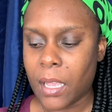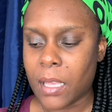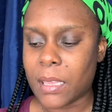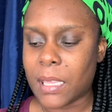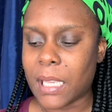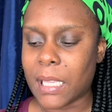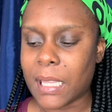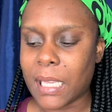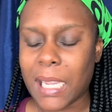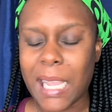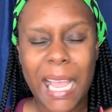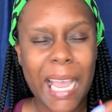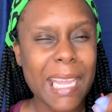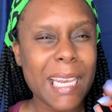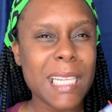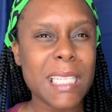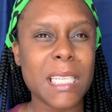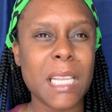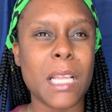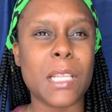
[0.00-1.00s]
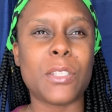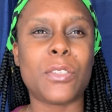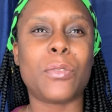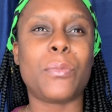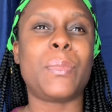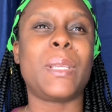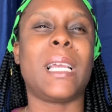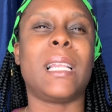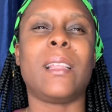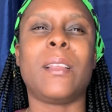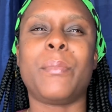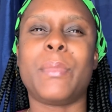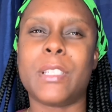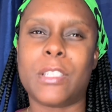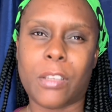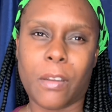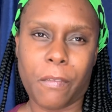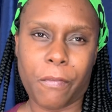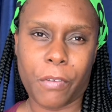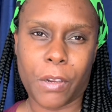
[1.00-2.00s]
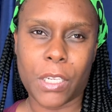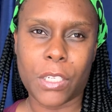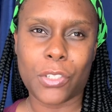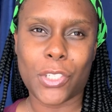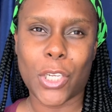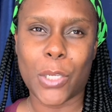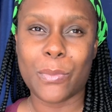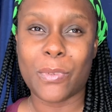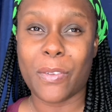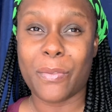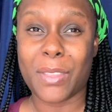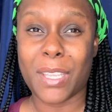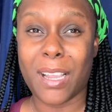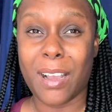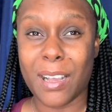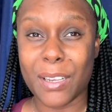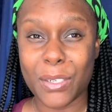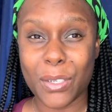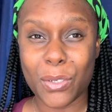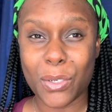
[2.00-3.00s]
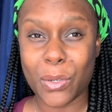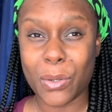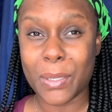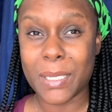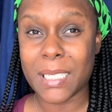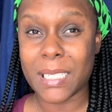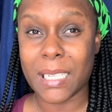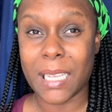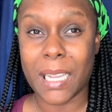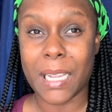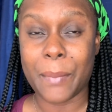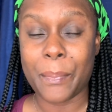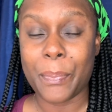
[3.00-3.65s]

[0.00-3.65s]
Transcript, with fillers: they, they kind of tend to be a little bit different in terms of the undertones. Like